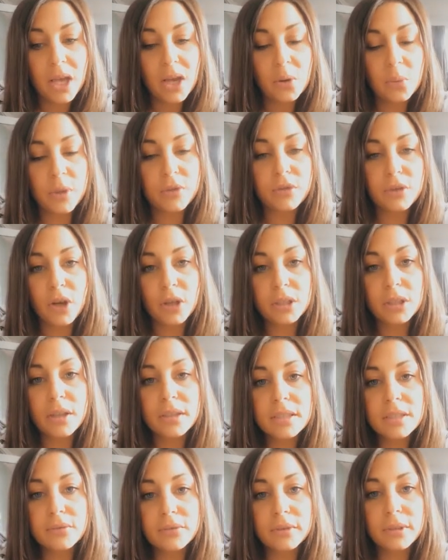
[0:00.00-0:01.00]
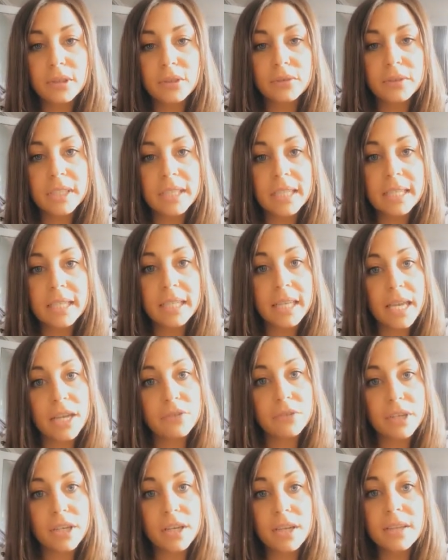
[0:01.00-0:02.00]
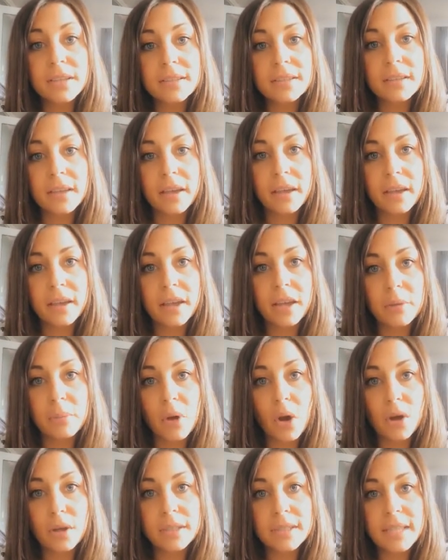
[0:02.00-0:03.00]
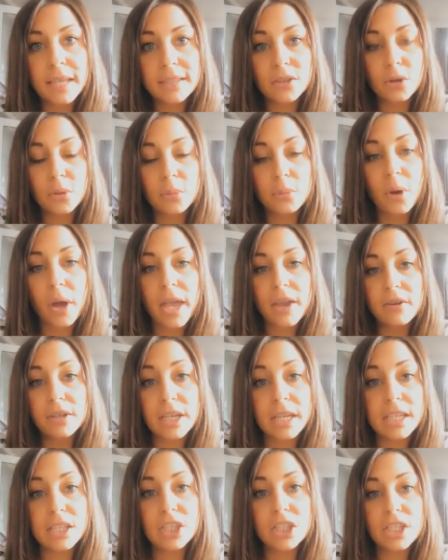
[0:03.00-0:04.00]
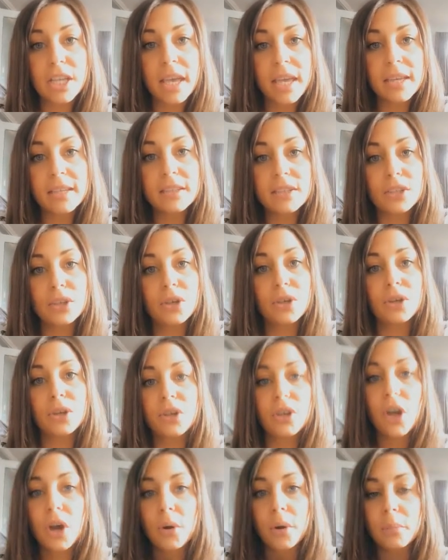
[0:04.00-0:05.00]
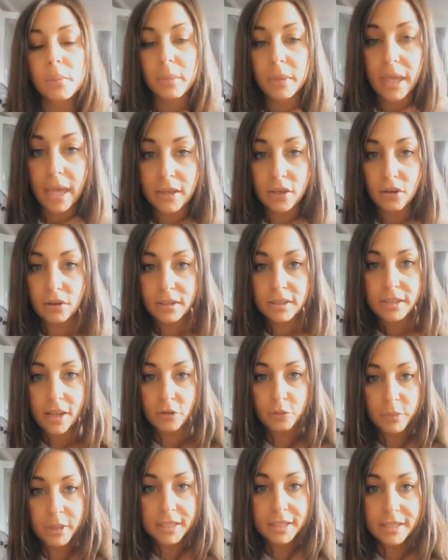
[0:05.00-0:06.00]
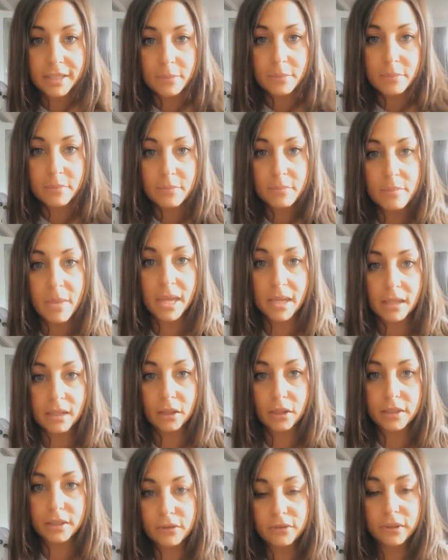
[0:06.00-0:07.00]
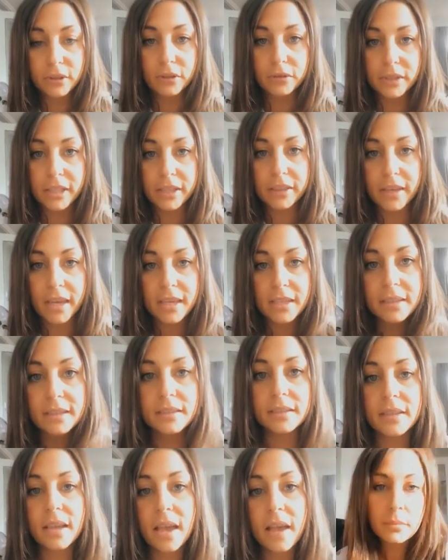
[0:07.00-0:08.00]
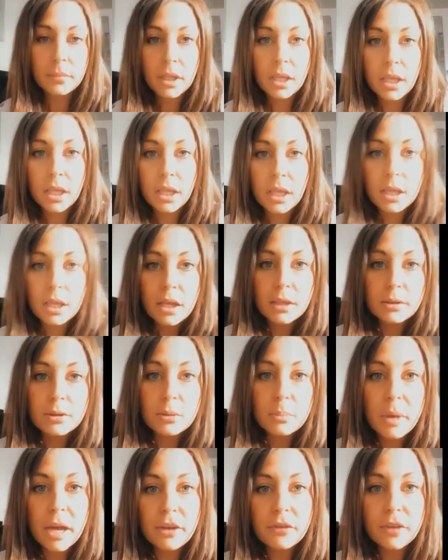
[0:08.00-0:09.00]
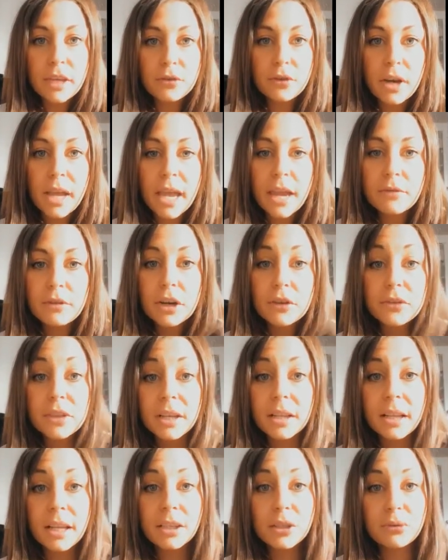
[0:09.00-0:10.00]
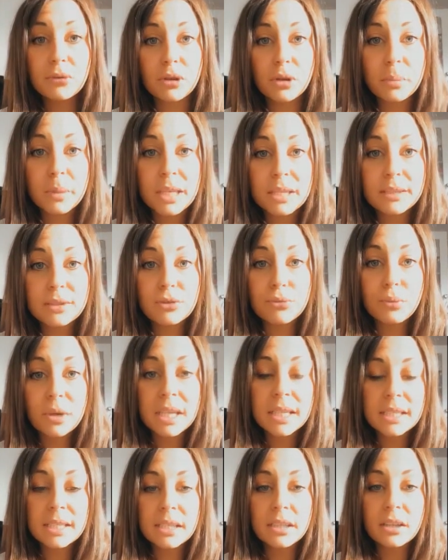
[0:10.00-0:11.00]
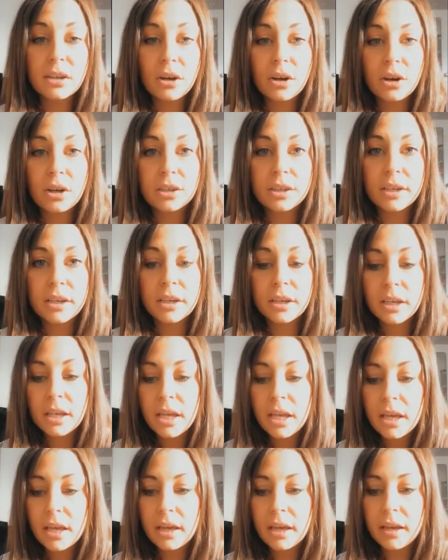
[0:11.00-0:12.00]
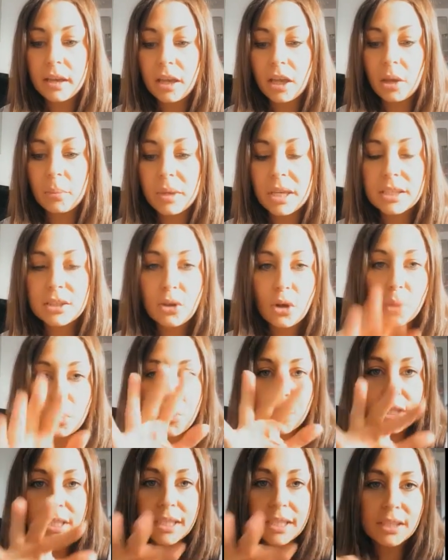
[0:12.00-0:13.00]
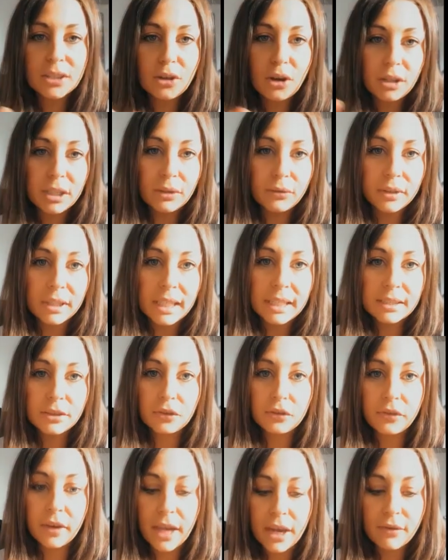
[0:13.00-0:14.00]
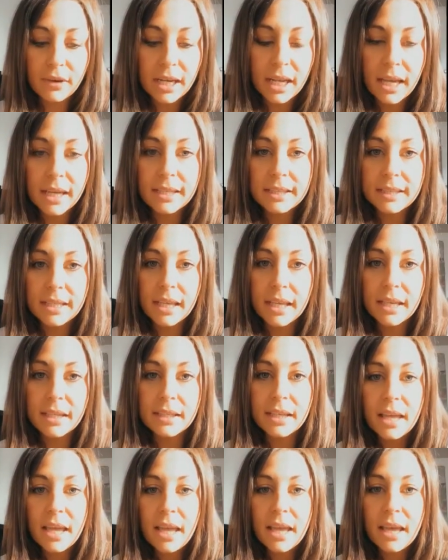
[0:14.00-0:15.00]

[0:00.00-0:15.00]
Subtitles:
We've got lots of lovely little areas all set up each day so you can go and get yourself busy and make lots of lovely things. So my favourite area of the classroom is the reading corner. It's all pretty, it's got lovely little fairy lights in,